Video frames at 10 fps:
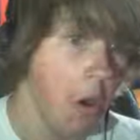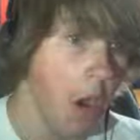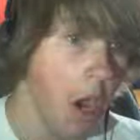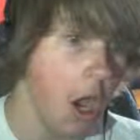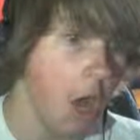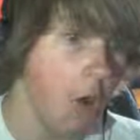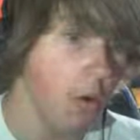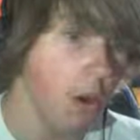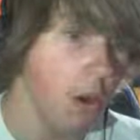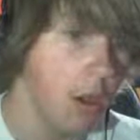
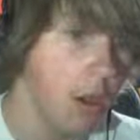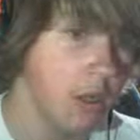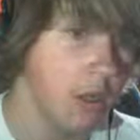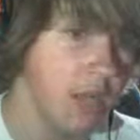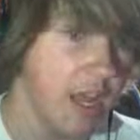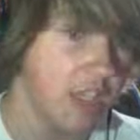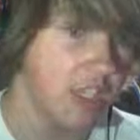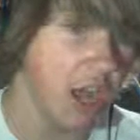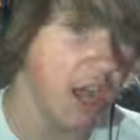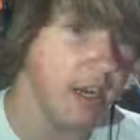Uh-oh! There,
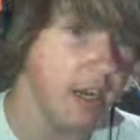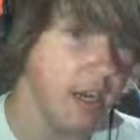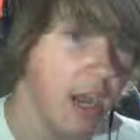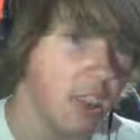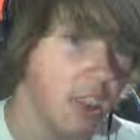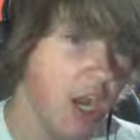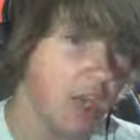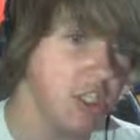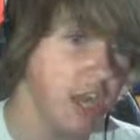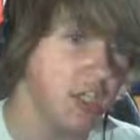shine! A
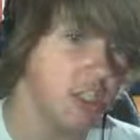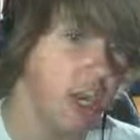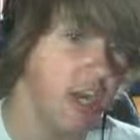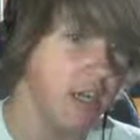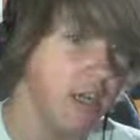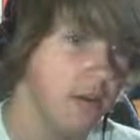shine, shine, shine!